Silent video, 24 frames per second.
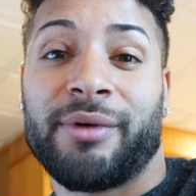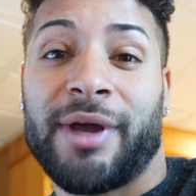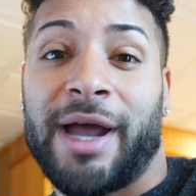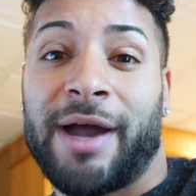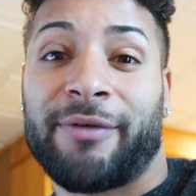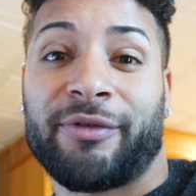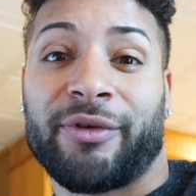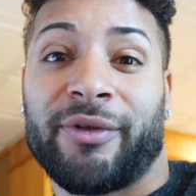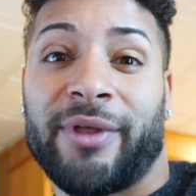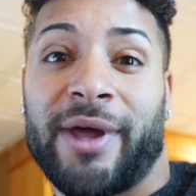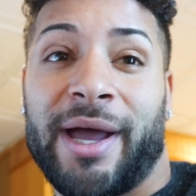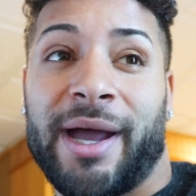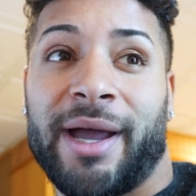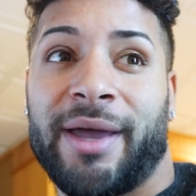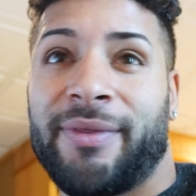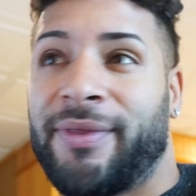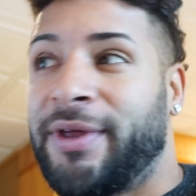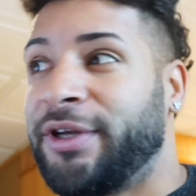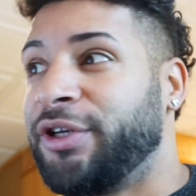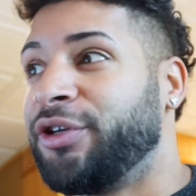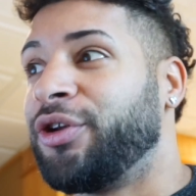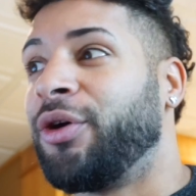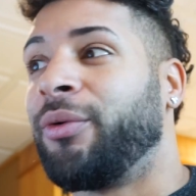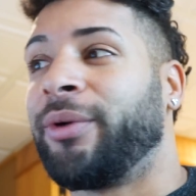after that. And
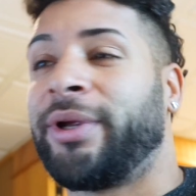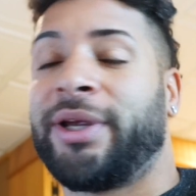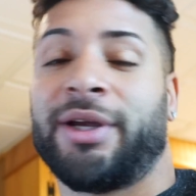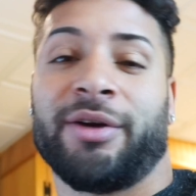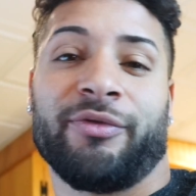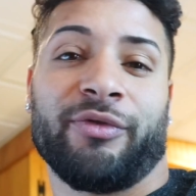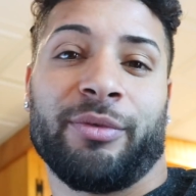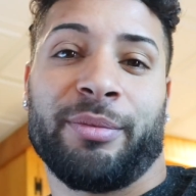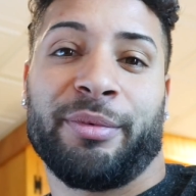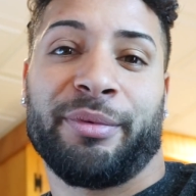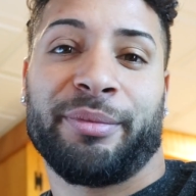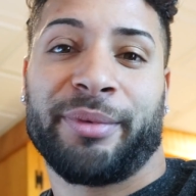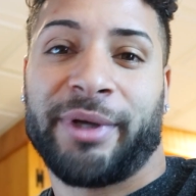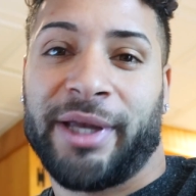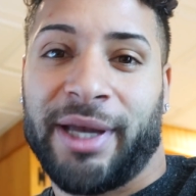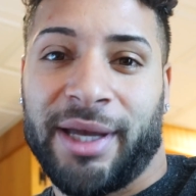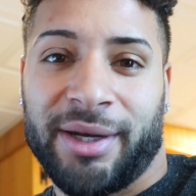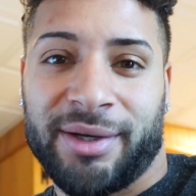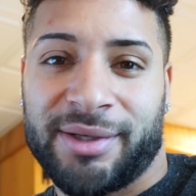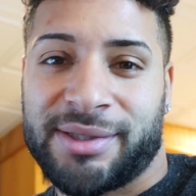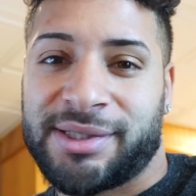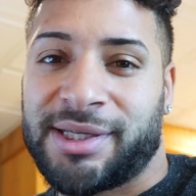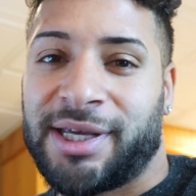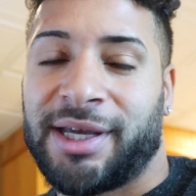then you don't hear from him
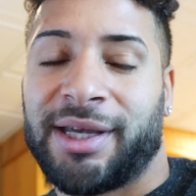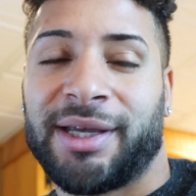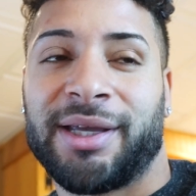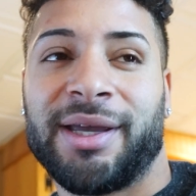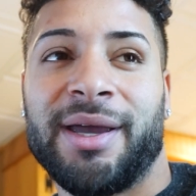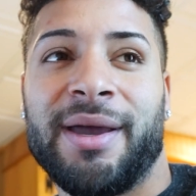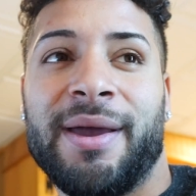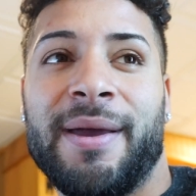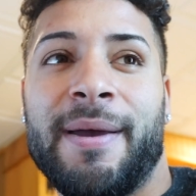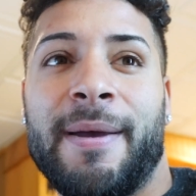again. It's like,